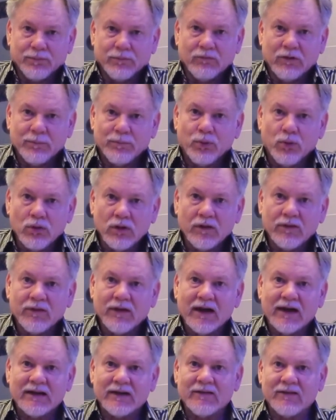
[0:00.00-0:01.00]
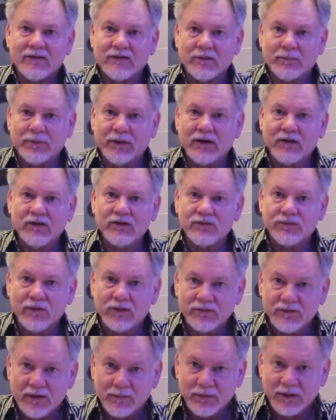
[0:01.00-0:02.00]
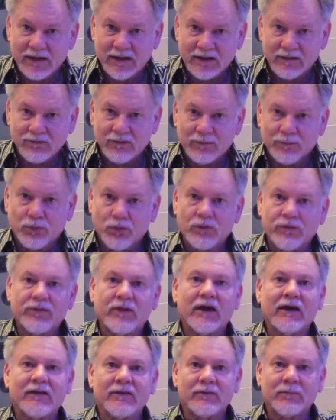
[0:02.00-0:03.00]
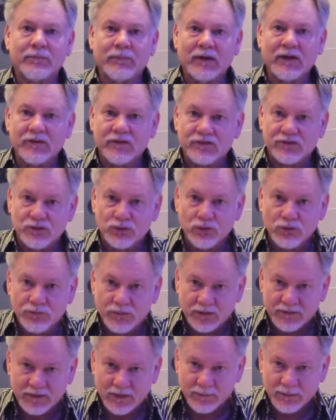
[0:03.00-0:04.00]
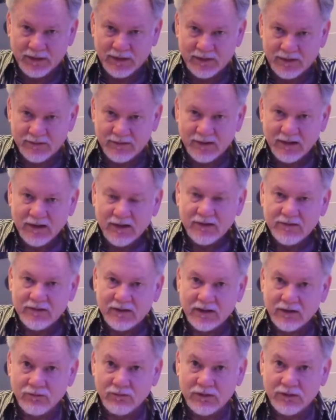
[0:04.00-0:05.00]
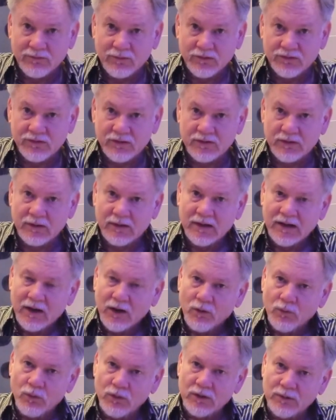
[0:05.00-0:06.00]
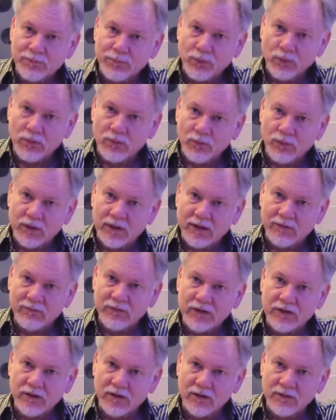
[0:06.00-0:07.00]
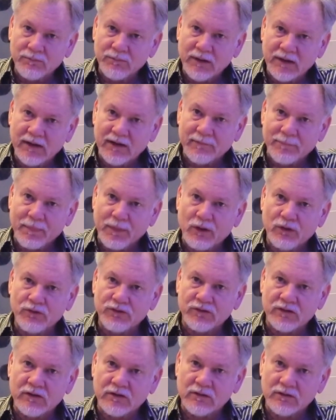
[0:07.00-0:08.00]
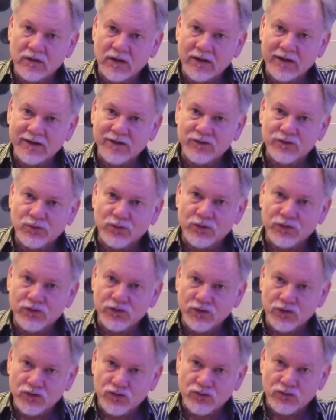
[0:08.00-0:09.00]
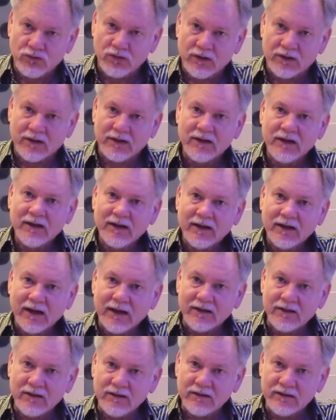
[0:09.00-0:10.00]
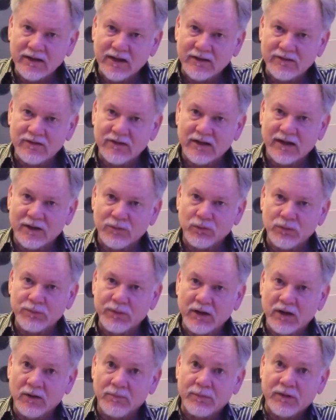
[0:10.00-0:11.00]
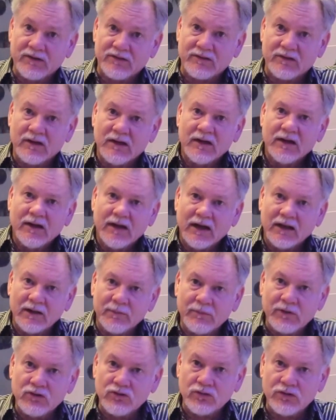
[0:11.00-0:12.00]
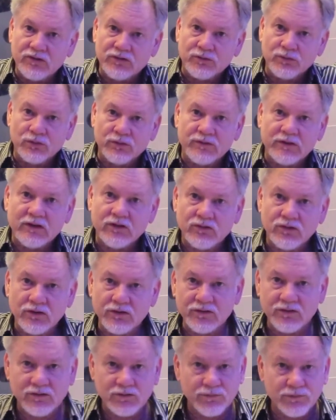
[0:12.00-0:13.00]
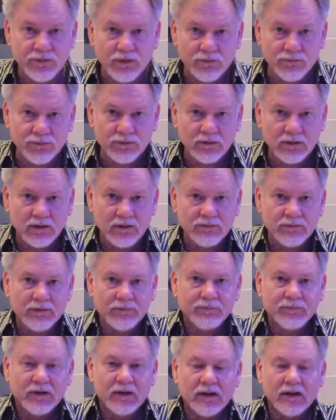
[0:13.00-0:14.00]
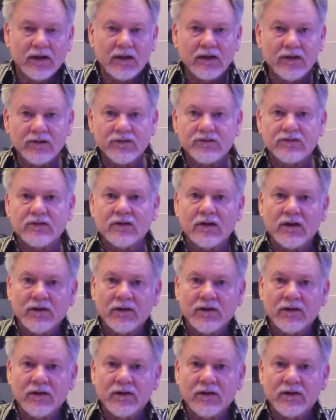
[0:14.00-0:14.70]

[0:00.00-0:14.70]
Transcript: reported that, and then the parents felt obligated to report that, and the school felt obligated to get rid of her. So that whatever young man who's inclined toward nurturing and connecting and would be our best elementary school teachers is fearful of is